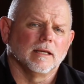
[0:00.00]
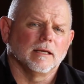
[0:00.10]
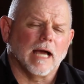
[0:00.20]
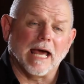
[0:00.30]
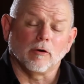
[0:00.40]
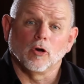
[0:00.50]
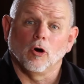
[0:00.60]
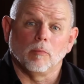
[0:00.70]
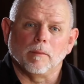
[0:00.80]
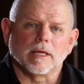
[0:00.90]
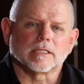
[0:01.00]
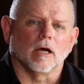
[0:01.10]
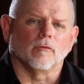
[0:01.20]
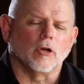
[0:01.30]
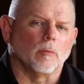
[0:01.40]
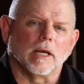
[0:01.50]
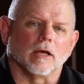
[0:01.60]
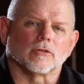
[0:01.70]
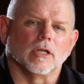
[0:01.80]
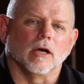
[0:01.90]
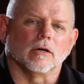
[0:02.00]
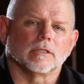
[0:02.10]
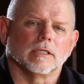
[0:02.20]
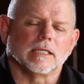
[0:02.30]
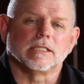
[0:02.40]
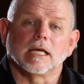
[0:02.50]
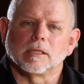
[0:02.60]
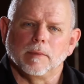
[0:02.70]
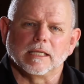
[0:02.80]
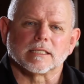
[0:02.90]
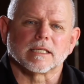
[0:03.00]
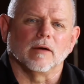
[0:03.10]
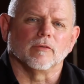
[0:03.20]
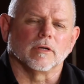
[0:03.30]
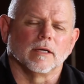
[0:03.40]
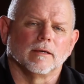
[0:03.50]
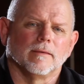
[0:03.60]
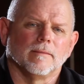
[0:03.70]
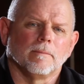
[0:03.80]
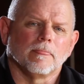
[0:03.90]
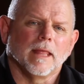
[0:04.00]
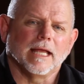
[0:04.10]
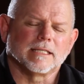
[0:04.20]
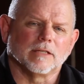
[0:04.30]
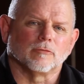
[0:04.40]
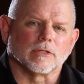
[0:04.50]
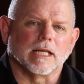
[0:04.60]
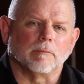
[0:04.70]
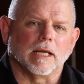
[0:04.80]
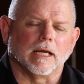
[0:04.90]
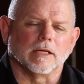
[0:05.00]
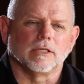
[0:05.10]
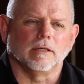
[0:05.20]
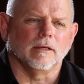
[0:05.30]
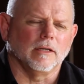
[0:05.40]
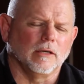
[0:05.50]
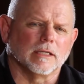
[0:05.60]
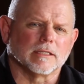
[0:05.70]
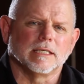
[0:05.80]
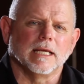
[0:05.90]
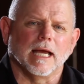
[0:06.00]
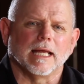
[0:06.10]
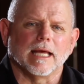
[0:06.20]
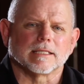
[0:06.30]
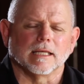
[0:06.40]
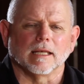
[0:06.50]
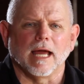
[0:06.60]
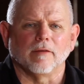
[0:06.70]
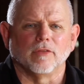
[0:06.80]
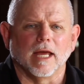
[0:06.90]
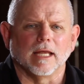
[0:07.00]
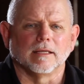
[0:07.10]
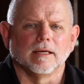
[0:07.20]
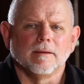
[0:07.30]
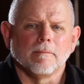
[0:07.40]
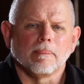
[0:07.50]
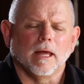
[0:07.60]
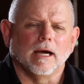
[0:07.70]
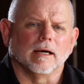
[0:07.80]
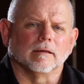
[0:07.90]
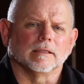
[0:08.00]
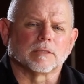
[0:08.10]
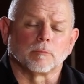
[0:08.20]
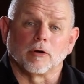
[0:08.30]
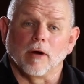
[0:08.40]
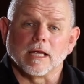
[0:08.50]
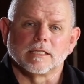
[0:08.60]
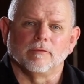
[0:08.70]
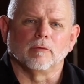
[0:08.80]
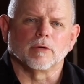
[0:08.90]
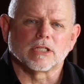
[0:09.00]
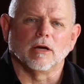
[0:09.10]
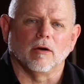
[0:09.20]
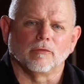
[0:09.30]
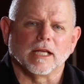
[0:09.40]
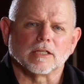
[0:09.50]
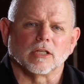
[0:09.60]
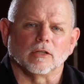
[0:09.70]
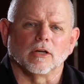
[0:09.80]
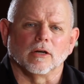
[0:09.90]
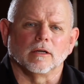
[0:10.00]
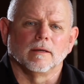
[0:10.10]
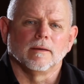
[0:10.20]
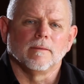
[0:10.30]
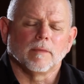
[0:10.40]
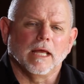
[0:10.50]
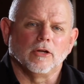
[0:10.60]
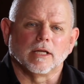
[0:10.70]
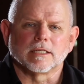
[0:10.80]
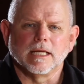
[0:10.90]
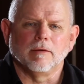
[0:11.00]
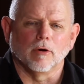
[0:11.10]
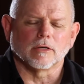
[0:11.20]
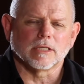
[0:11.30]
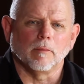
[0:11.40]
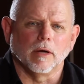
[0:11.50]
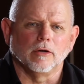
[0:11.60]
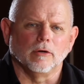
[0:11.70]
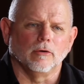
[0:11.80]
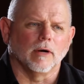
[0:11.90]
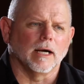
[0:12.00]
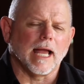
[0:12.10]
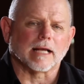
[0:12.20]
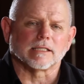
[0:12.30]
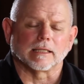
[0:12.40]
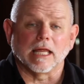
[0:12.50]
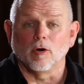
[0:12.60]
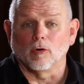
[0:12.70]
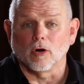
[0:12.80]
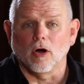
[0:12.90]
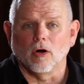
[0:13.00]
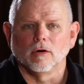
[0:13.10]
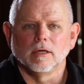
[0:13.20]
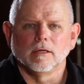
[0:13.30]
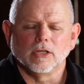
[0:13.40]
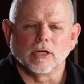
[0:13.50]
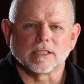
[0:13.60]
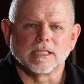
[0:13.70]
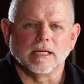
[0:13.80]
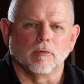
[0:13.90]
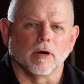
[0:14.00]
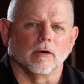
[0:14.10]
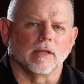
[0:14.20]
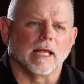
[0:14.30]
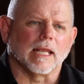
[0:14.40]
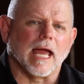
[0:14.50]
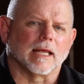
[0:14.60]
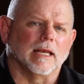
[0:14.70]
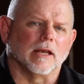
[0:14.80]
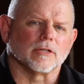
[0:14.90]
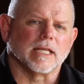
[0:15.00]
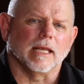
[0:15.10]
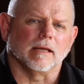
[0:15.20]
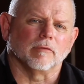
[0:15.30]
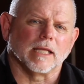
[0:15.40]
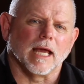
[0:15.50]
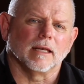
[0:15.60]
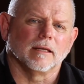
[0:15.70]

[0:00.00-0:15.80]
I don't know about myself and nobody else knows. It's to be discovered. That's interesting, because you can see, I guess, in life that it's progressive and we still have things to learn. And you can see where someone who acts like they know it all, you can see where they lack an understanding with that.